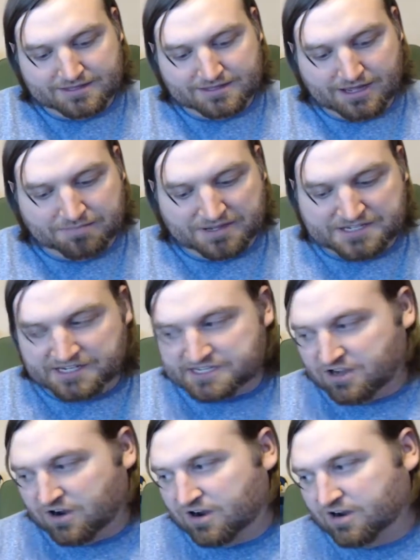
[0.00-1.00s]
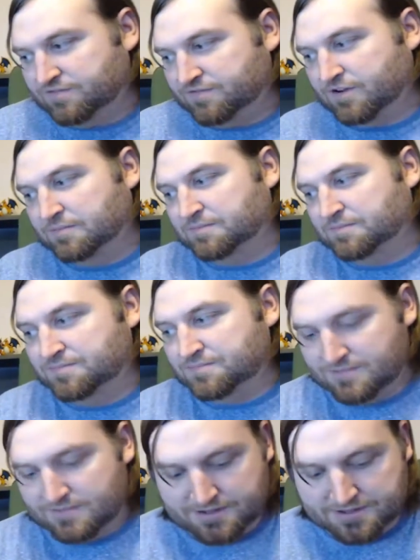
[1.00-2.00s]
business card from
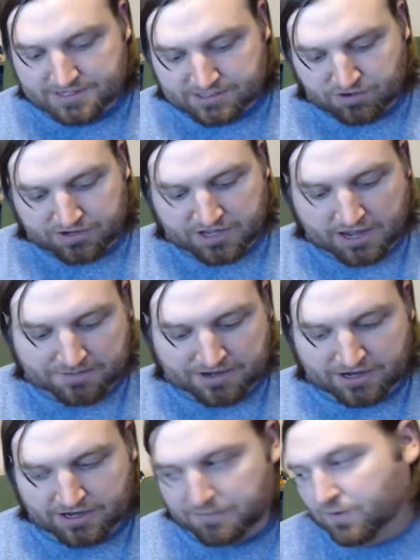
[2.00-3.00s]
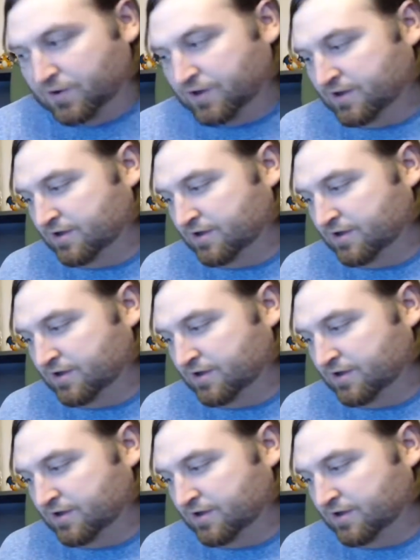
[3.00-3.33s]
this one company anymore.